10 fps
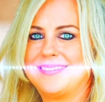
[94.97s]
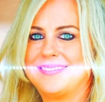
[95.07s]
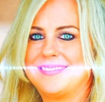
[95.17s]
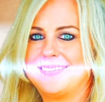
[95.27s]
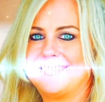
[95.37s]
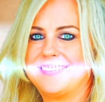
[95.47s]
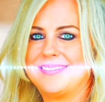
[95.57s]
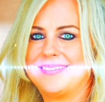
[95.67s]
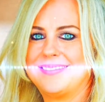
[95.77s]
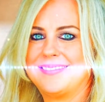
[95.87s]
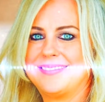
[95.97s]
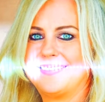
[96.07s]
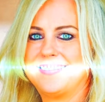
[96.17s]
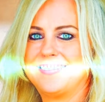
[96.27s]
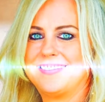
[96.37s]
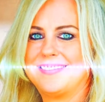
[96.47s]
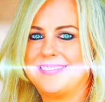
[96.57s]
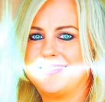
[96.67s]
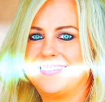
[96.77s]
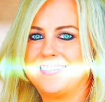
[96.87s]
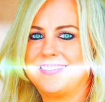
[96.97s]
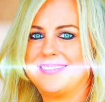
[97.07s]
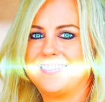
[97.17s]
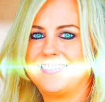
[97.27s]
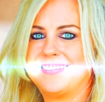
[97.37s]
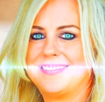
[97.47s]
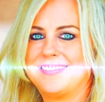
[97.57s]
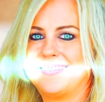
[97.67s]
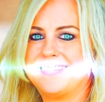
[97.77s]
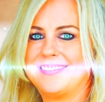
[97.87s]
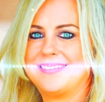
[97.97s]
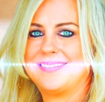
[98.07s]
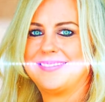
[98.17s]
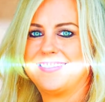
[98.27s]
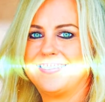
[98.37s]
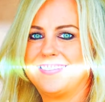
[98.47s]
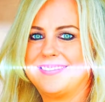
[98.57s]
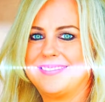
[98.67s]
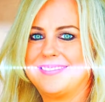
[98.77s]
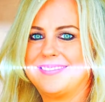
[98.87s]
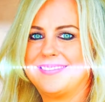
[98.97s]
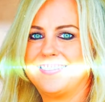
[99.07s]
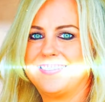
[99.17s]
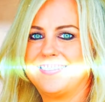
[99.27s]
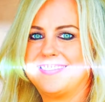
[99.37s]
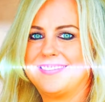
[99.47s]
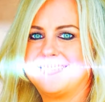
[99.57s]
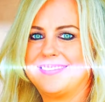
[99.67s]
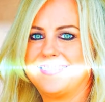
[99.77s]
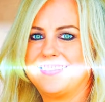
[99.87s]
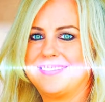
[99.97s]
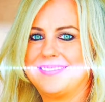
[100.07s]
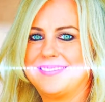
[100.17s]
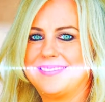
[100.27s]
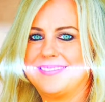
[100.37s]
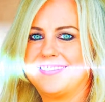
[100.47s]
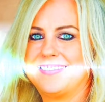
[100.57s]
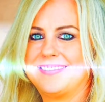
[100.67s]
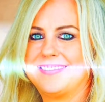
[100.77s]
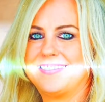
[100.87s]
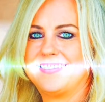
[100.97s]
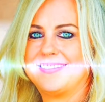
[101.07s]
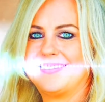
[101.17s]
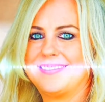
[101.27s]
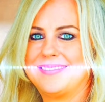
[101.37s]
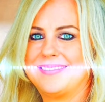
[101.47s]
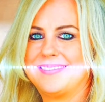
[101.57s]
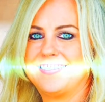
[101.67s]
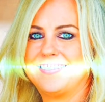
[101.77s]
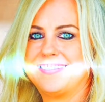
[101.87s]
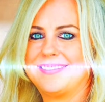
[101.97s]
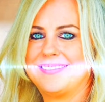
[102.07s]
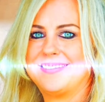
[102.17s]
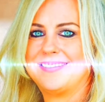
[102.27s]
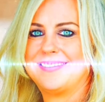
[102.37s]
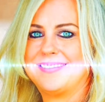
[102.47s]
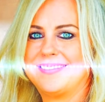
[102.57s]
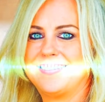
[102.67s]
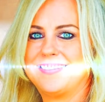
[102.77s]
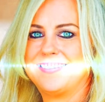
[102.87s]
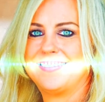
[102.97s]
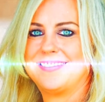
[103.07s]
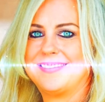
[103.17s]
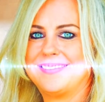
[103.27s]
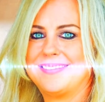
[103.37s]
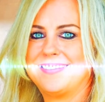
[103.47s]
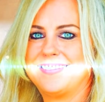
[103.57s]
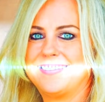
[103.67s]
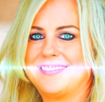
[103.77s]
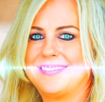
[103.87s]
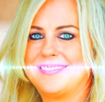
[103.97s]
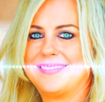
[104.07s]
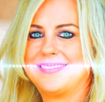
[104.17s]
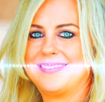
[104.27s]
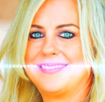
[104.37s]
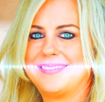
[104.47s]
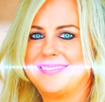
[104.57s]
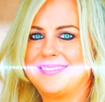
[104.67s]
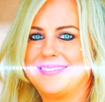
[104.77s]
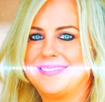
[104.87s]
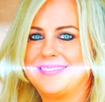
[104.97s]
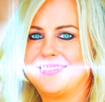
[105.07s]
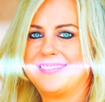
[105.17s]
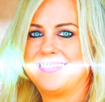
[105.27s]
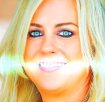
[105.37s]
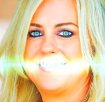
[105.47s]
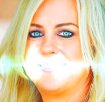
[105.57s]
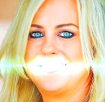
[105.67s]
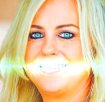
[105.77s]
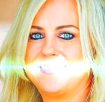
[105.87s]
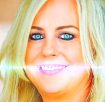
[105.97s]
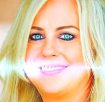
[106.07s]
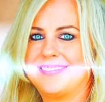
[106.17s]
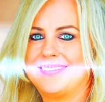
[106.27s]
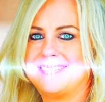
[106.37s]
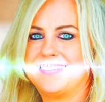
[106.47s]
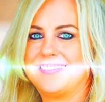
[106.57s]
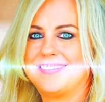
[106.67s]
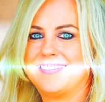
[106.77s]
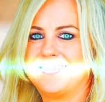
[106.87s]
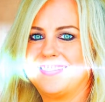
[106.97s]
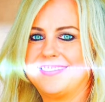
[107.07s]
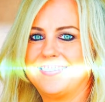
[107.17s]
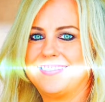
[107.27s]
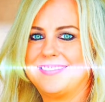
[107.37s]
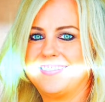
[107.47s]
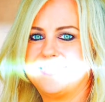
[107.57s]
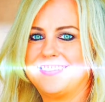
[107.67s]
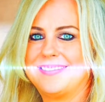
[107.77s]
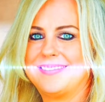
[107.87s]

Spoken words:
Okay? And some people actually see the light. Some people just feel it and take a deep breath. However it works for you is totally fine. But I want you to take your energy up, connect to the light,